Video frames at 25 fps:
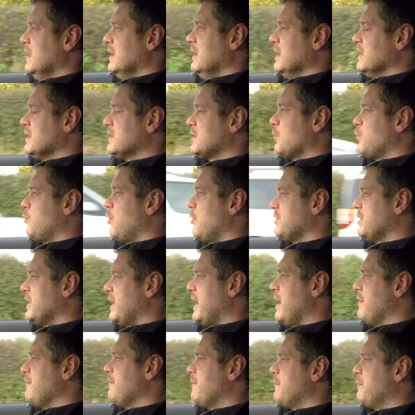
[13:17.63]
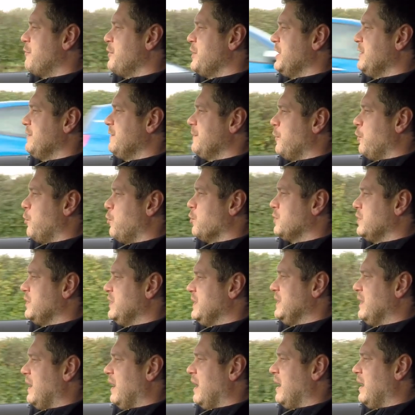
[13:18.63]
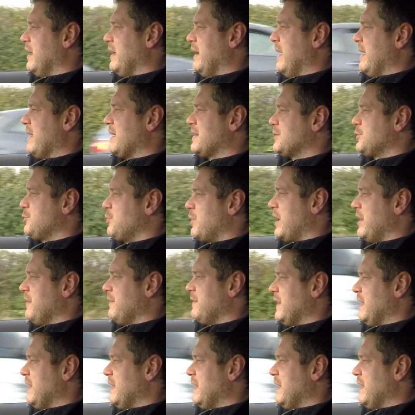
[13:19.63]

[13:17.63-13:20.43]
So what the M340i X-Drive